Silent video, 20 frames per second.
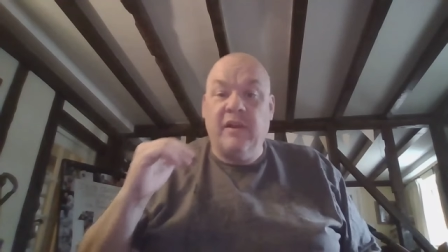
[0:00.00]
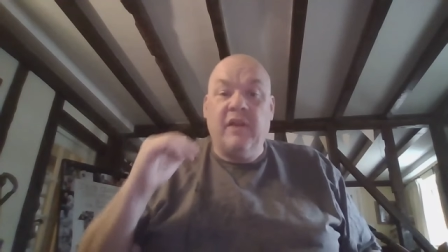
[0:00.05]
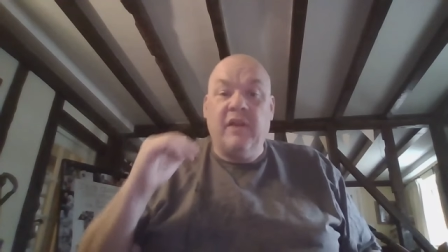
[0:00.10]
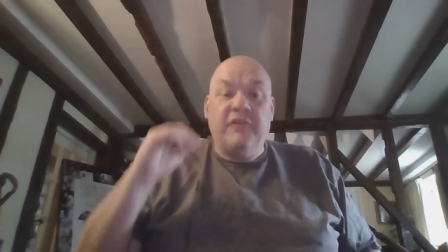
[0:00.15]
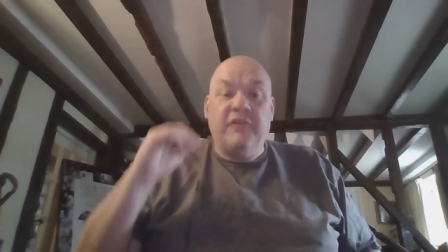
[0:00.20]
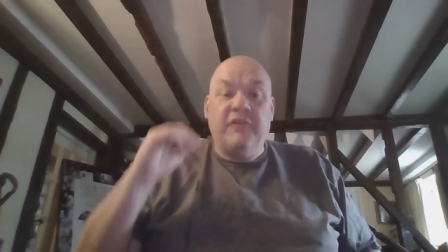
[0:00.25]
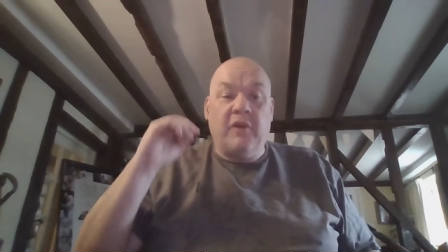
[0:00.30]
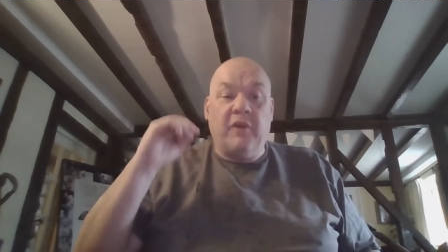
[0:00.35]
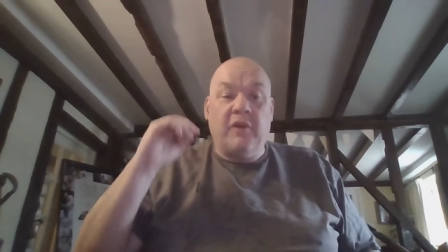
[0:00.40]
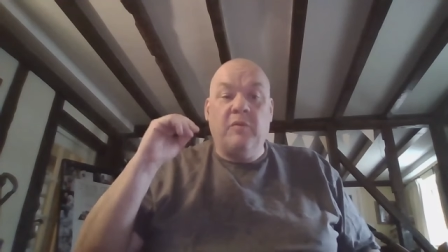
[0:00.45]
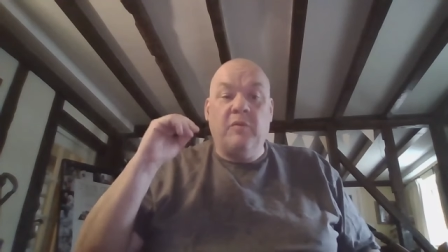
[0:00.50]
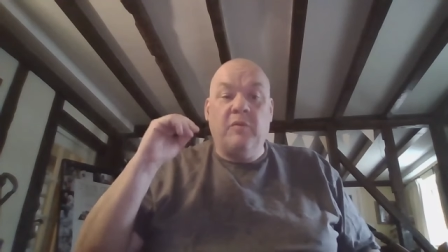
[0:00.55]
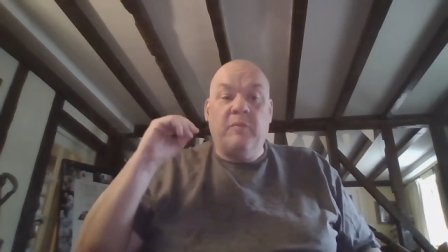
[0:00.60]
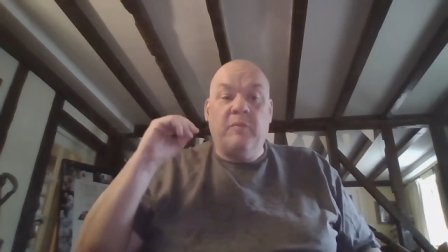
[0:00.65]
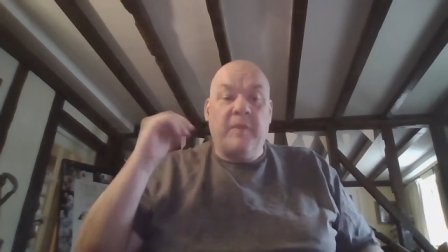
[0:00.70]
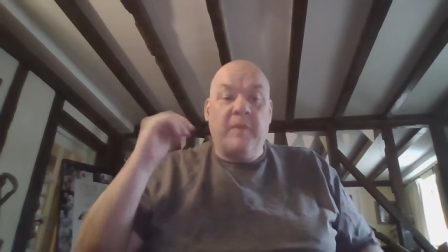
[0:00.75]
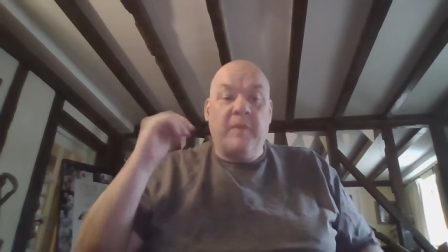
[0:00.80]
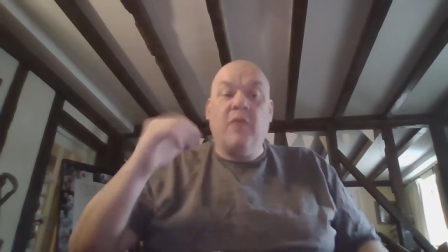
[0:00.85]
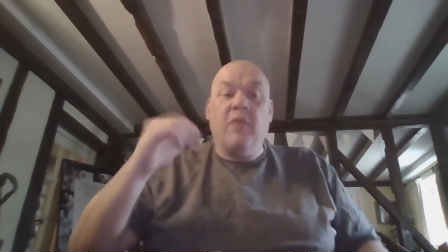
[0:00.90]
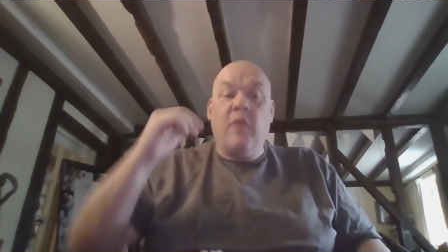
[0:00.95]
So yeah.
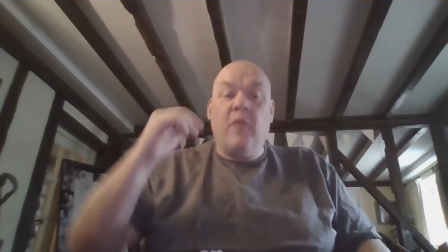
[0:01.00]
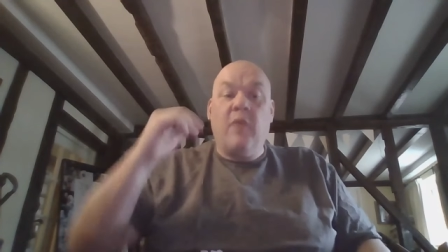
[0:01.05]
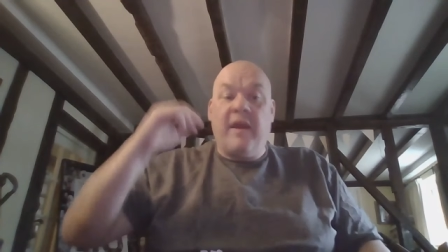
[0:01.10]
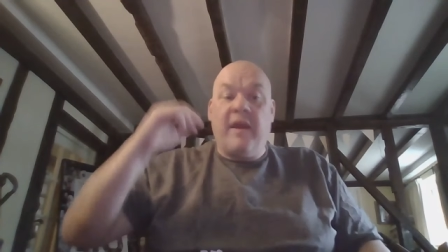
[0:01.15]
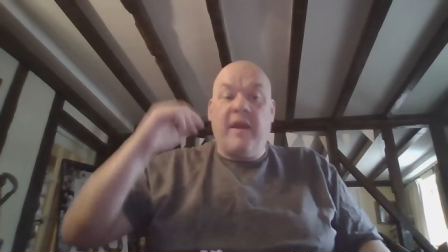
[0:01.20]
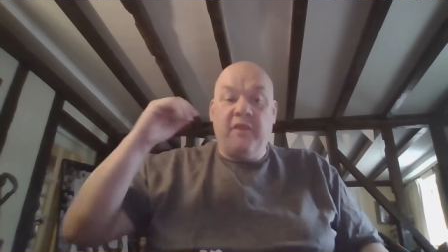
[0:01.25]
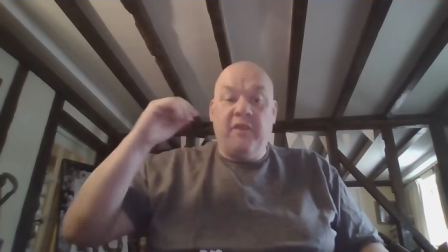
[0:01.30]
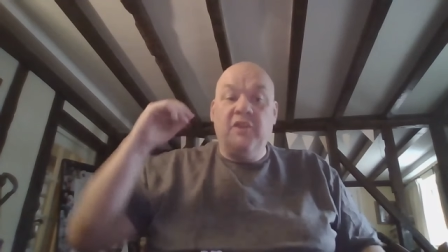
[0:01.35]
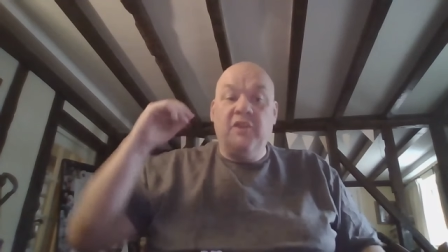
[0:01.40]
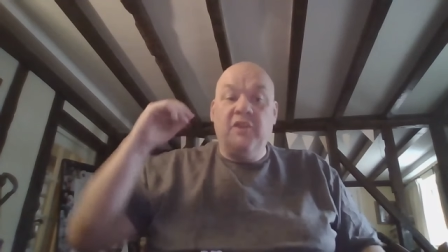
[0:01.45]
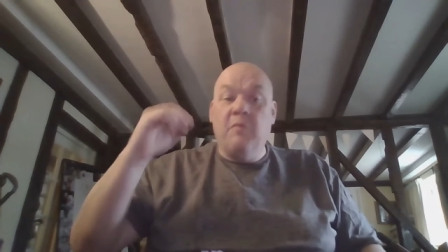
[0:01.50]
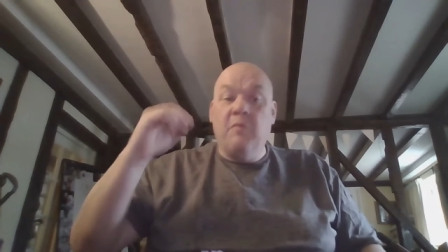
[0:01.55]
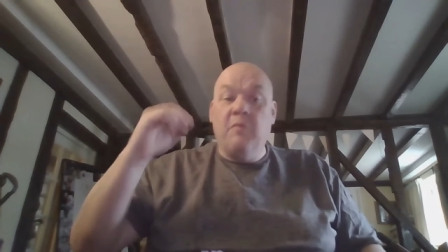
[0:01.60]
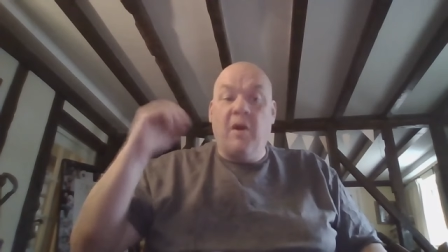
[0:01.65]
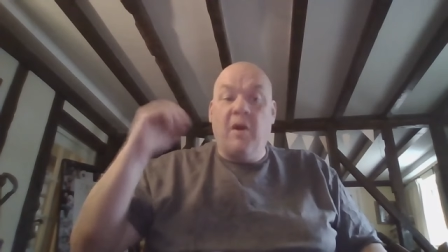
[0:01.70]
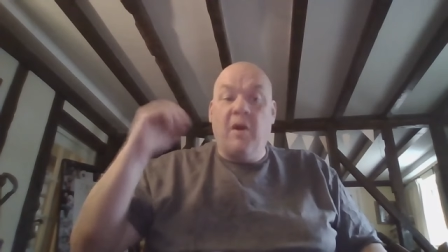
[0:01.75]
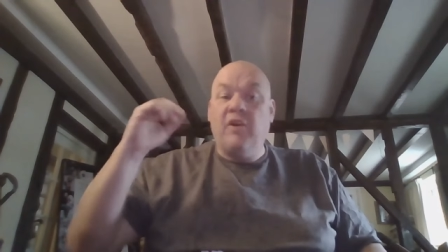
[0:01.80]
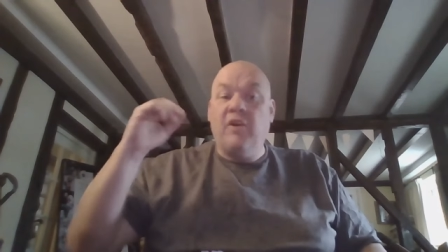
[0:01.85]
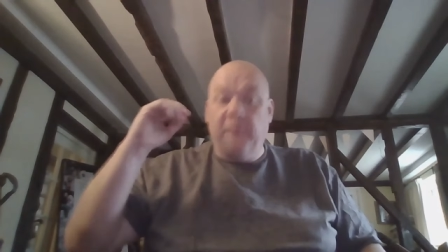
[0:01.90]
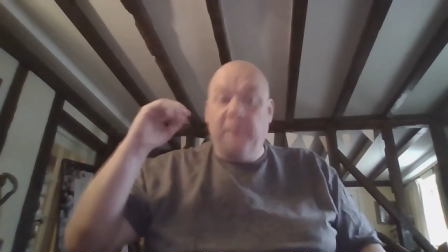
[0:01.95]
be aware that you um,
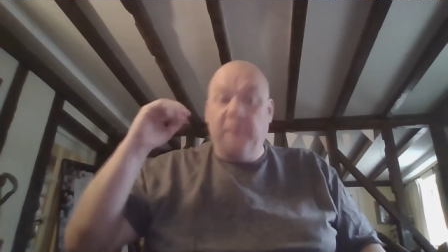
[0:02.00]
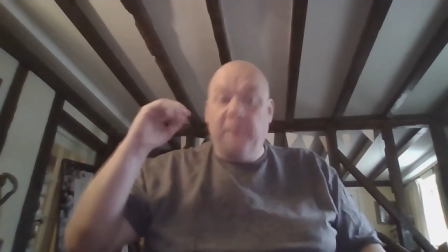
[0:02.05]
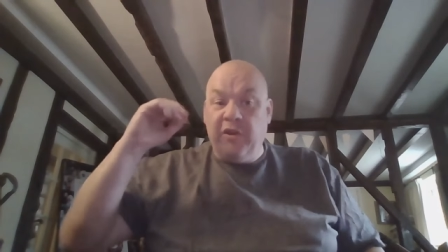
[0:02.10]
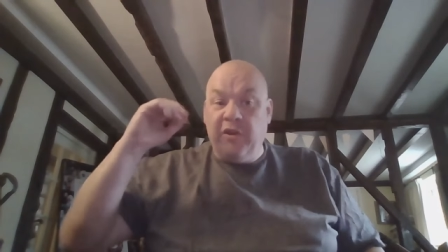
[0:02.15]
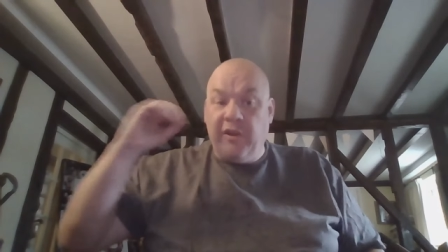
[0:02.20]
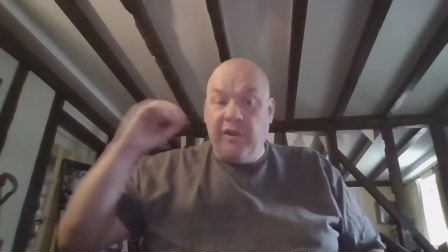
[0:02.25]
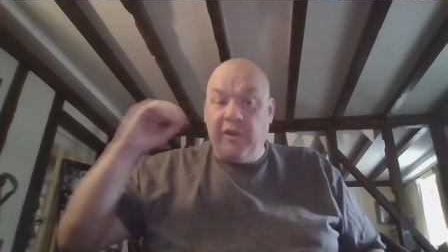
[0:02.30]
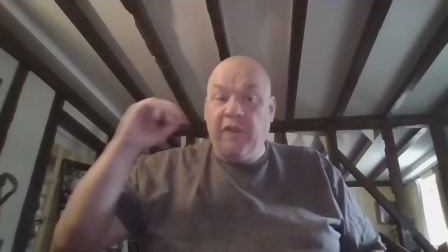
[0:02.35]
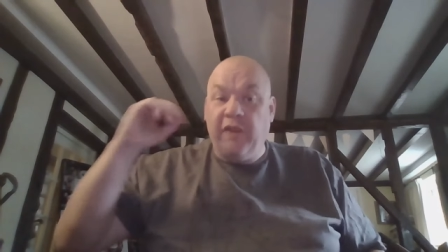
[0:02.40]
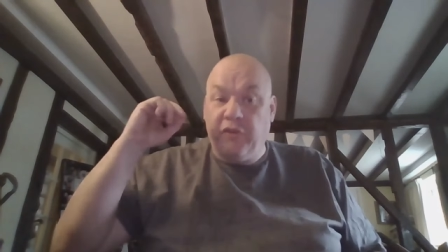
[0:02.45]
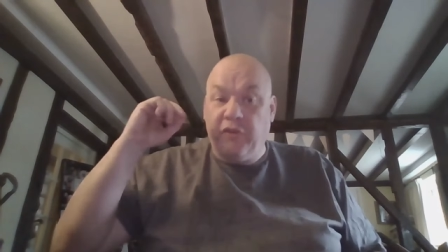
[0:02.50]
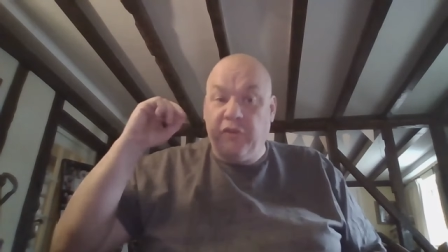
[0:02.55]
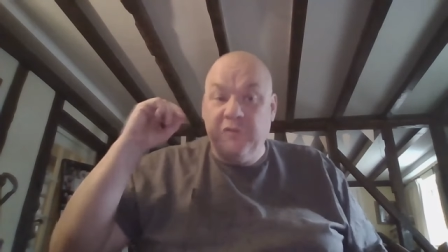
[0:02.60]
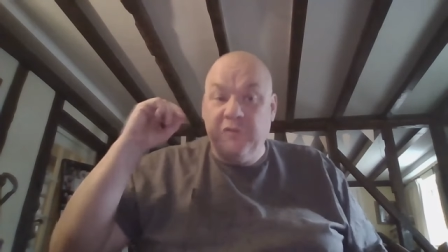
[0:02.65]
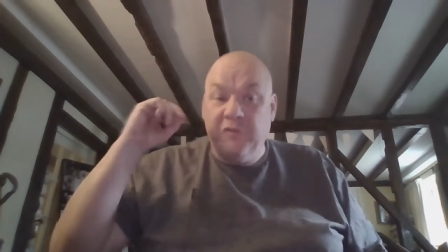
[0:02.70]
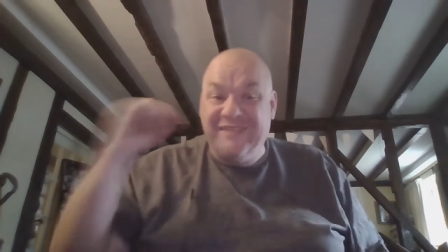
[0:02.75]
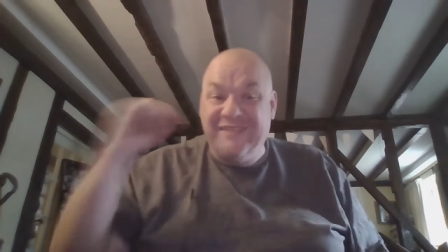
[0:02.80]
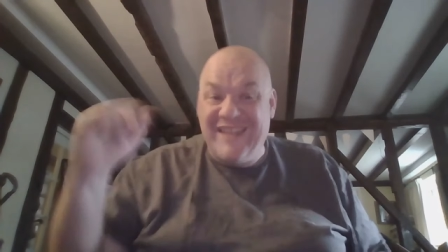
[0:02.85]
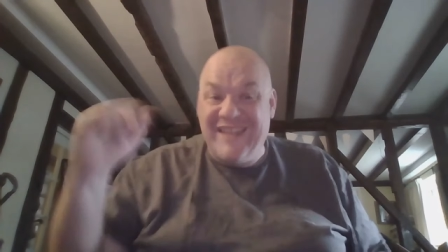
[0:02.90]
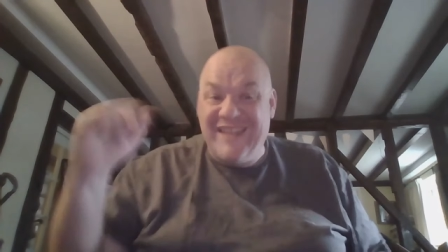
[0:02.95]
might not be looking Butler through
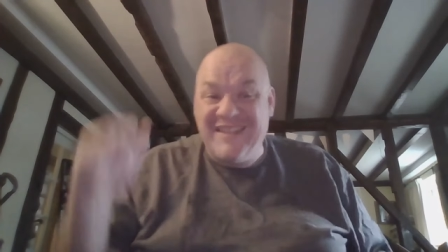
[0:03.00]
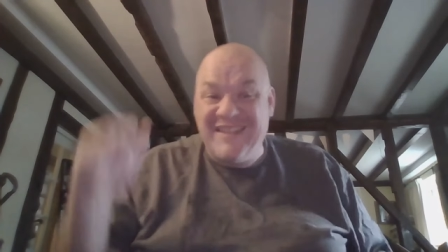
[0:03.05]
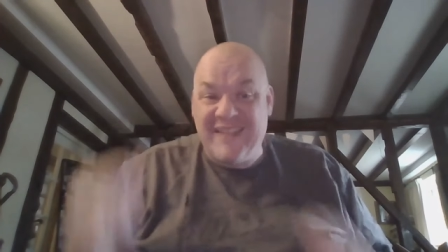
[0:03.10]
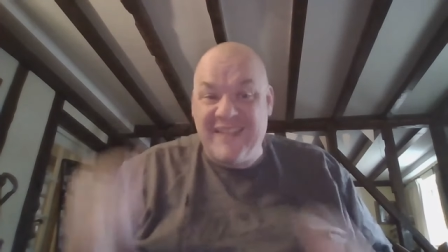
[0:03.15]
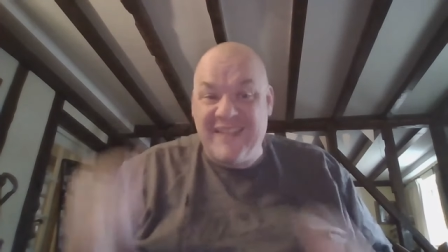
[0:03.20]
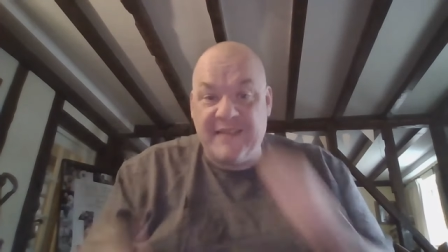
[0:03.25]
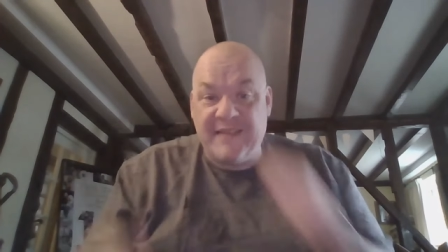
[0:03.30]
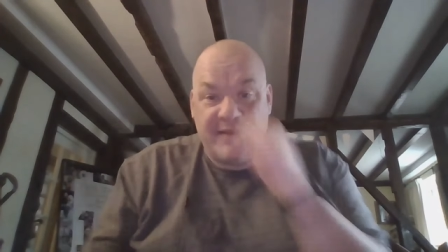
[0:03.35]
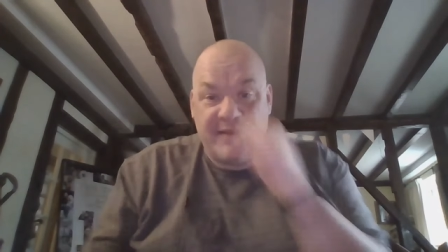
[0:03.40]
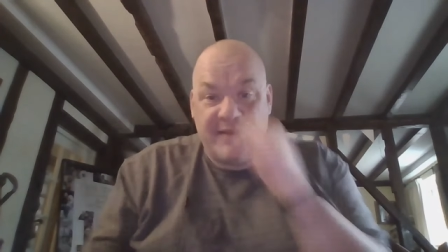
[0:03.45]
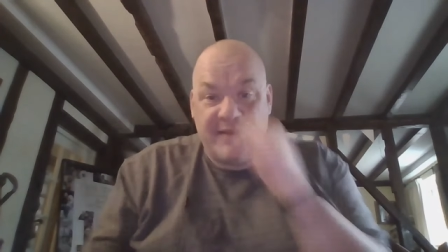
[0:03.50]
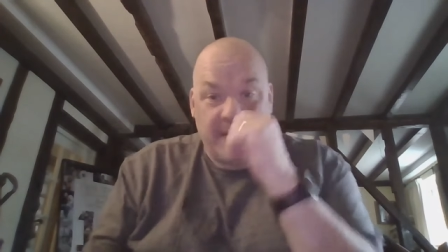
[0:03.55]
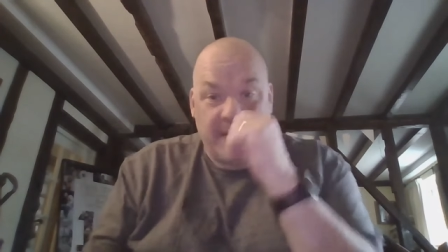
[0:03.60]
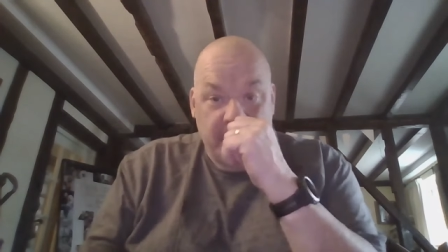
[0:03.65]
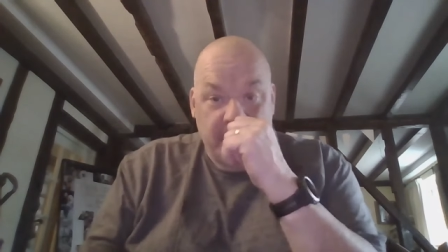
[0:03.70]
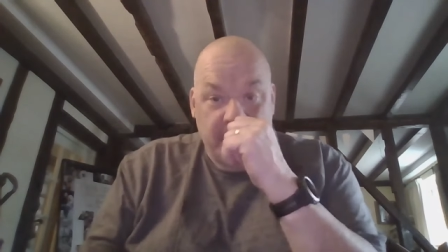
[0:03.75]
Creek. dead centre.